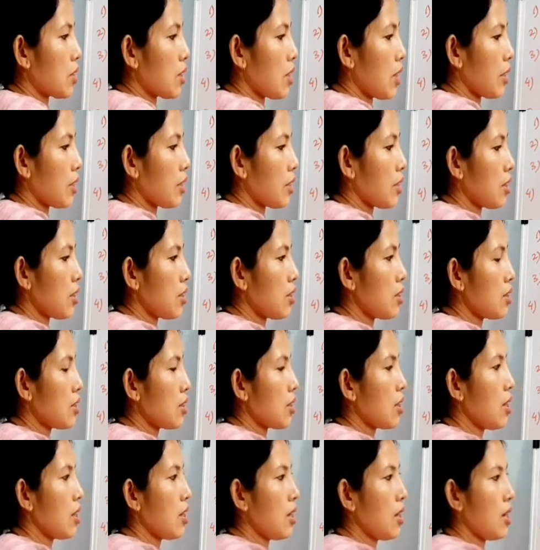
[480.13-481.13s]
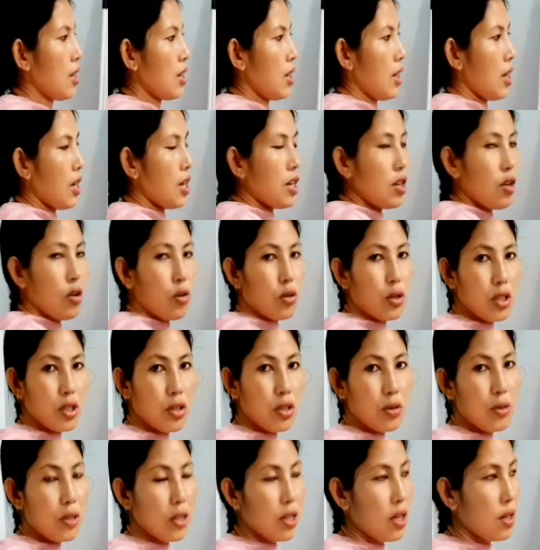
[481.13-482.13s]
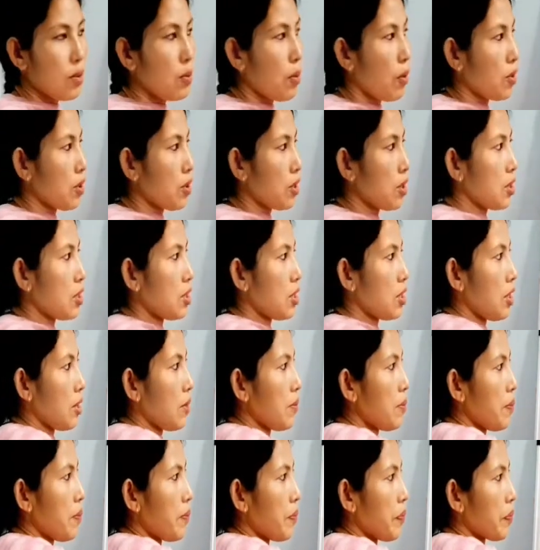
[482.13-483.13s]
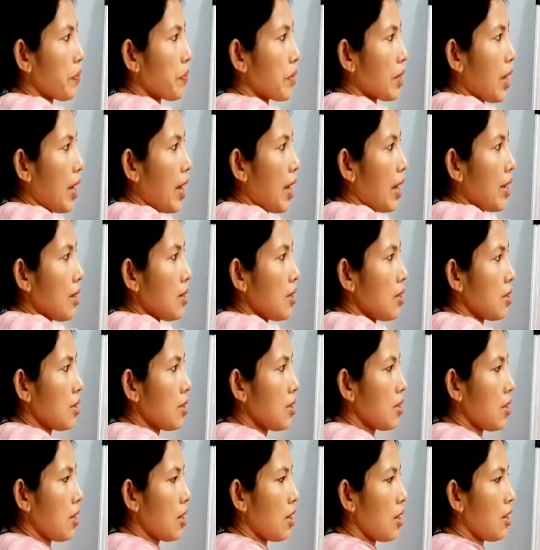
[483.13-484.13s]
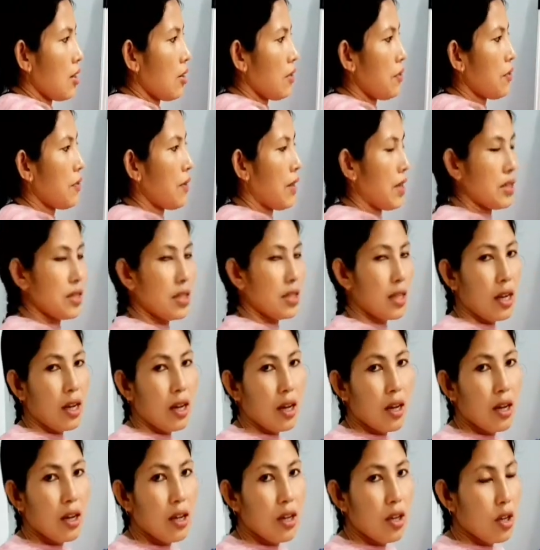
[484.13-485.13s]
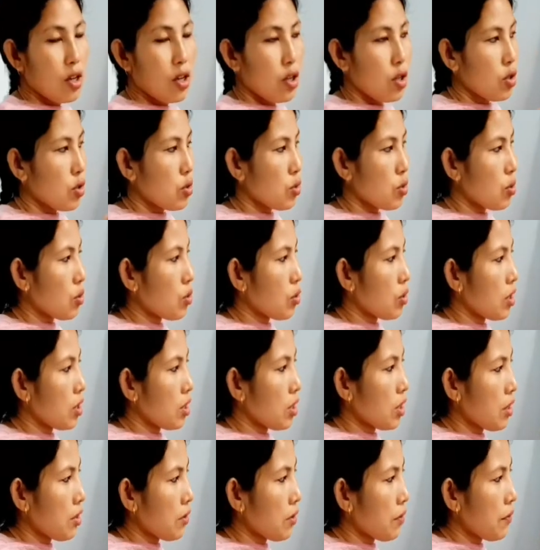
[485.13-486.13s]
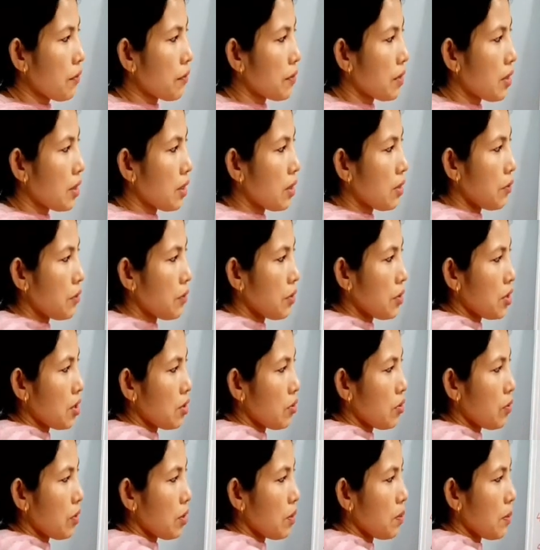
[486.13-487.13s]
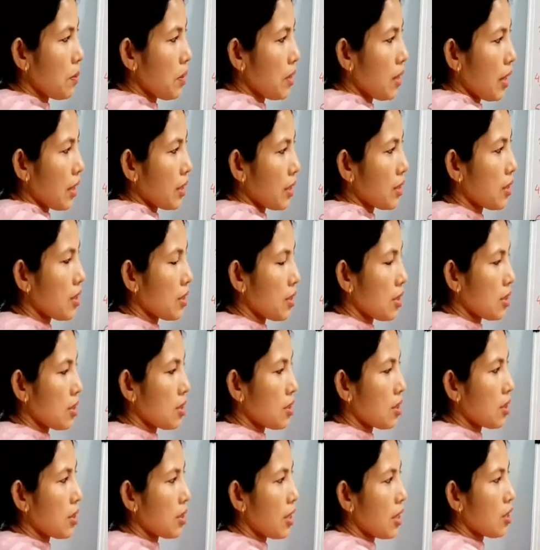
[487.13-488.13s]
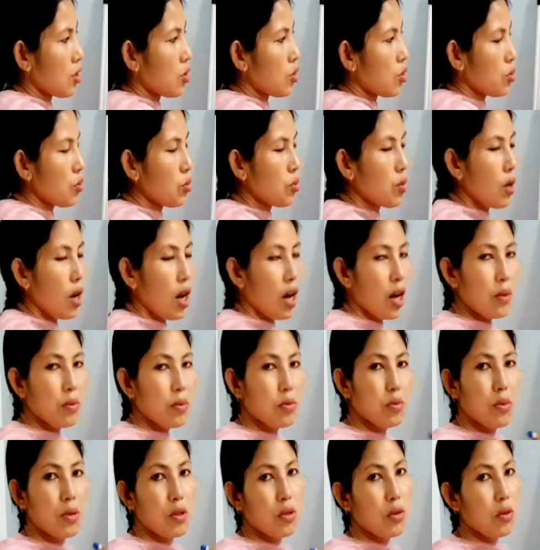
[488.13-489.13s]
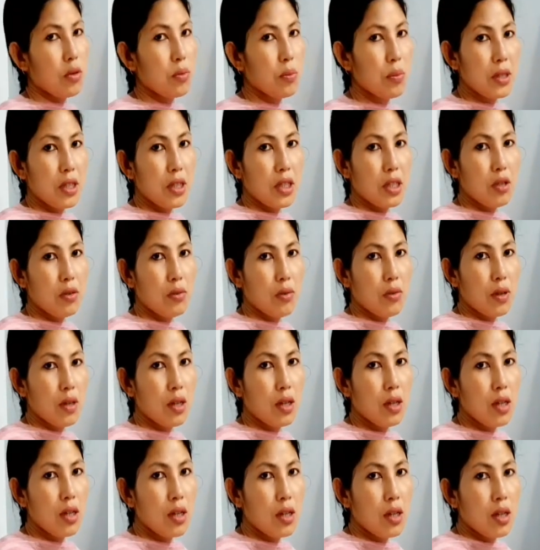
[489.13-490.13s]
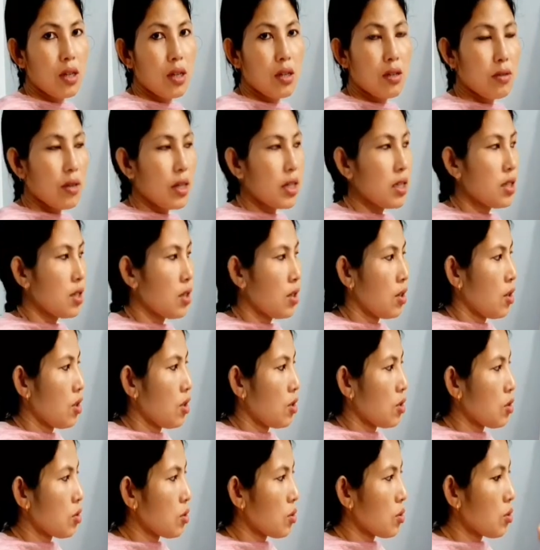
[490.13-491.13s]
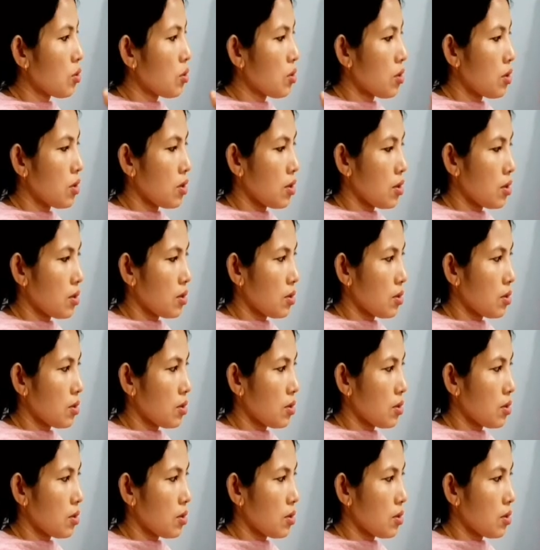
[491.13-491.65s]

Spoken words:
is like this, a longitudinal body shape and a flagella. So if the division will be like this, then two halves will not be equal, right? So